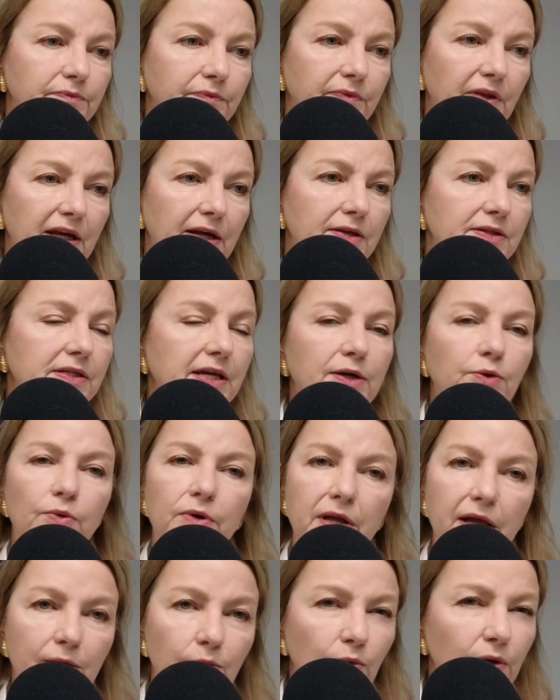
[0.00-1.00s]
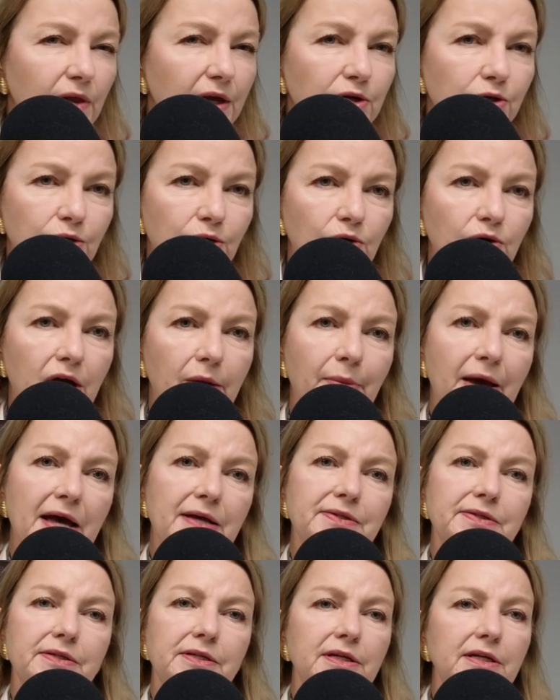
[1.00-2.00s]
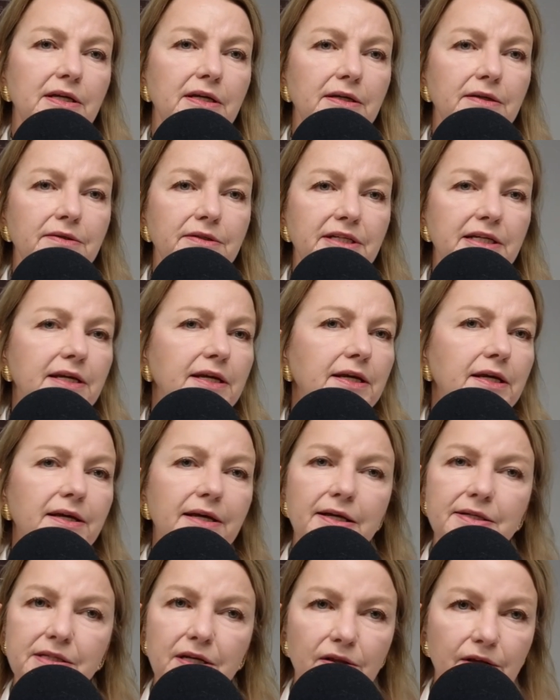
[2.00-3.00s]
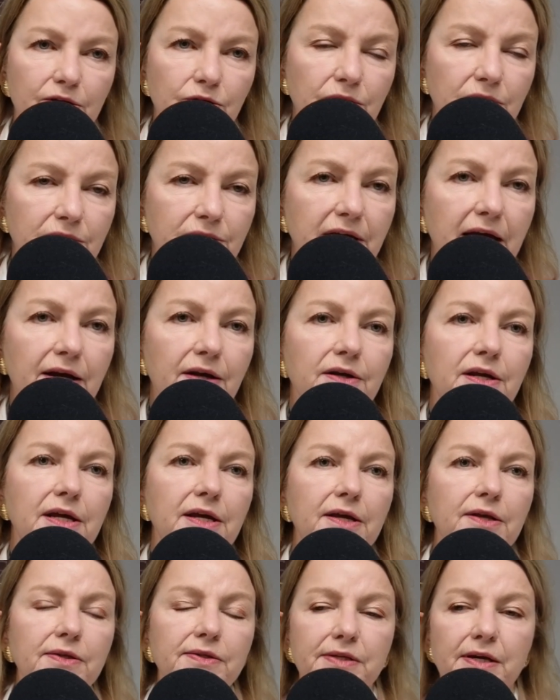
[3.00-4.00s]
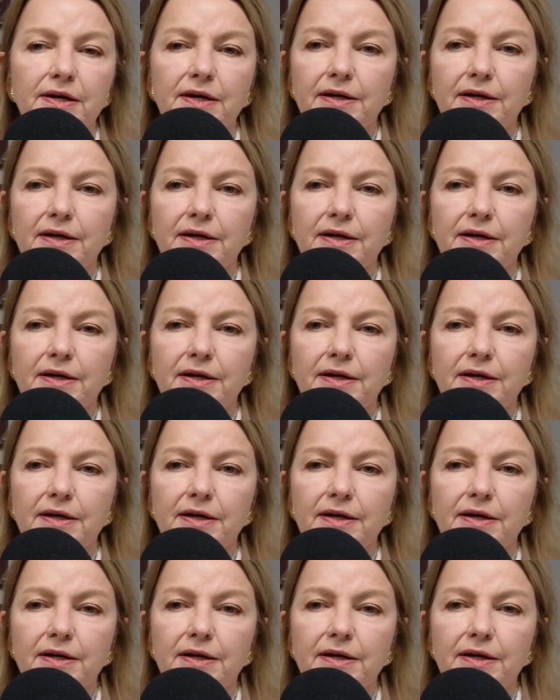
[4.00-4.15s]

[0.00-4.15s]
Things like relational capacity, de-escalation techniques,